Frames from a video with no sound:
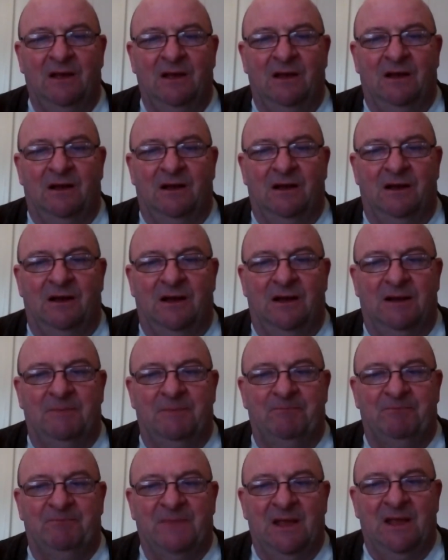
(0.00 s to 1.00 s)

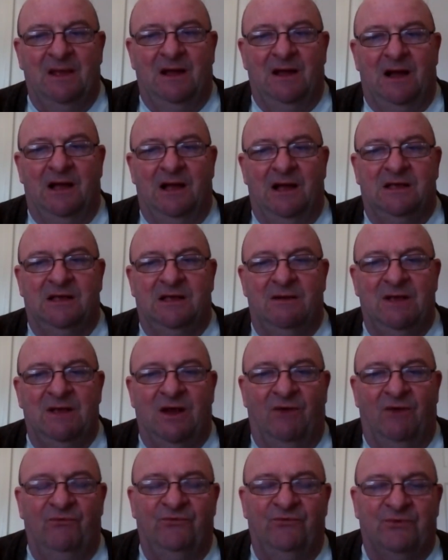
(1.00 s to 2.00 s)
And going
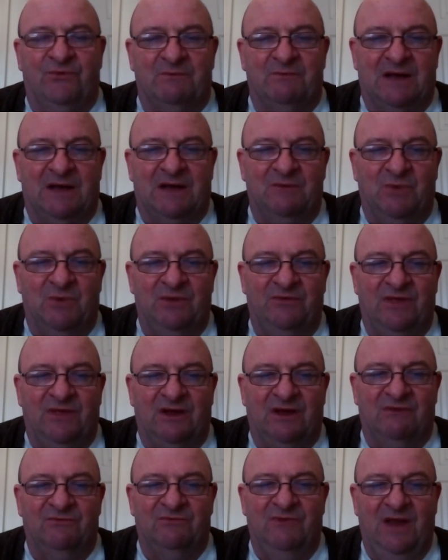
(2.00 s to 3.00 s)
on from that, one thing
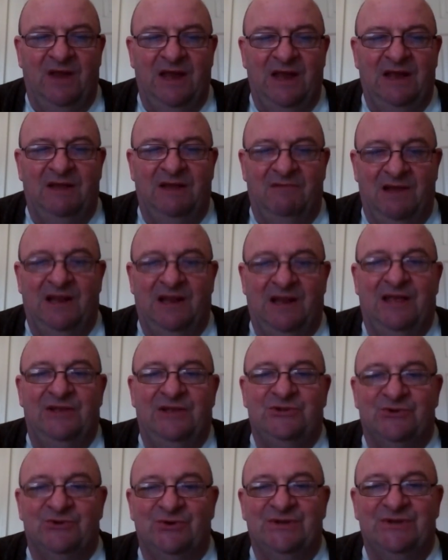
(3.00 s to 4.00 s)
I really, really
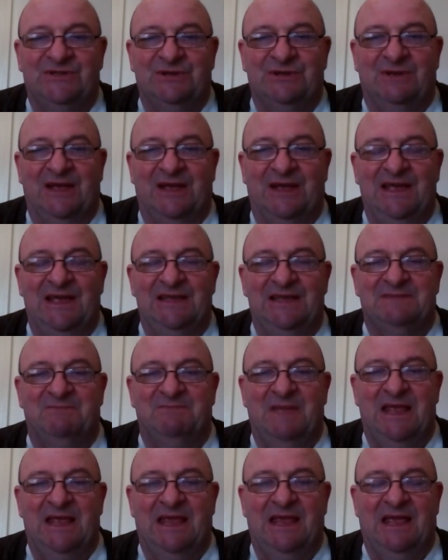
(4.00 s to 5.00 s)
enjoyed doing is
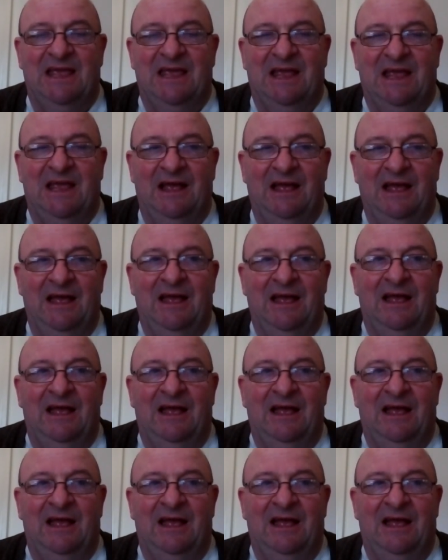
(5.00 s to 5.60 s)
making